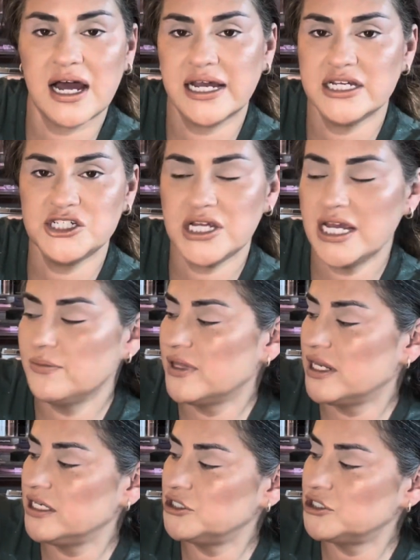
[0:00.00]
eye shape
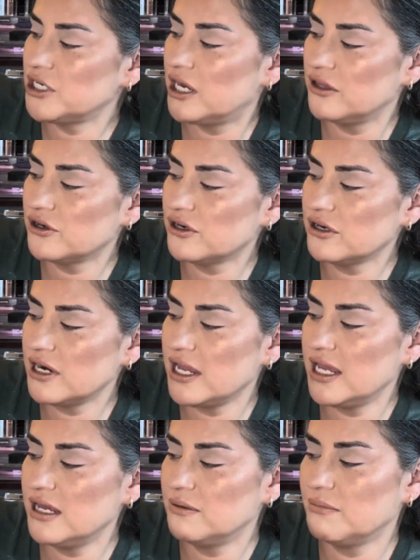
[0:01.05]
than each other
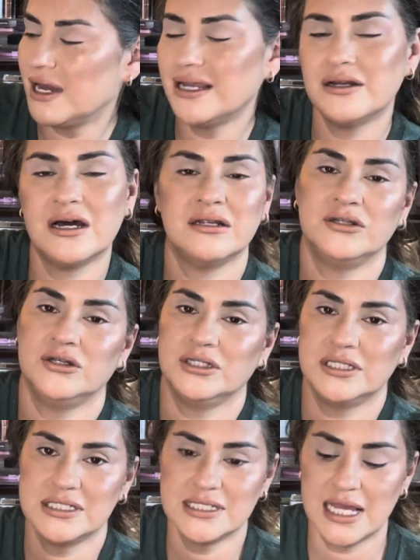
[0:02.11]
it might not look
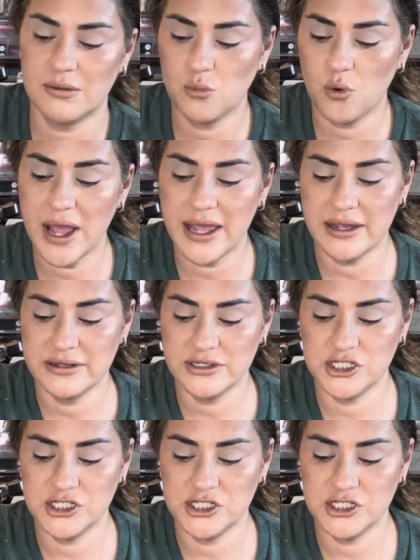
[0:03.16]
the same way